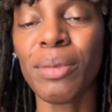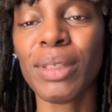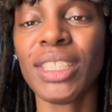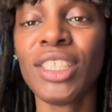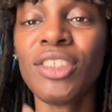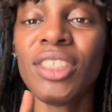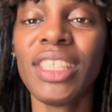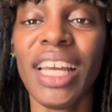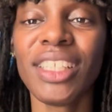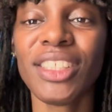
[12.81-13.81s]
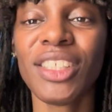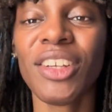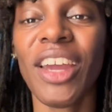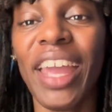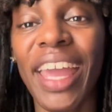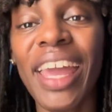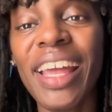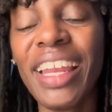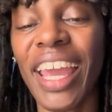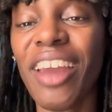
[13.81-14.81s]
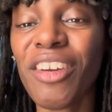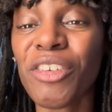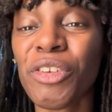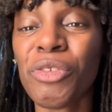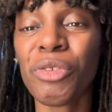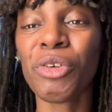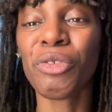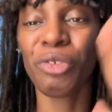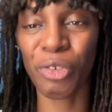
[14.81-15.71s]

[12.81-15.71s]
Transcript: I'm a teacher, dancer, and hair guru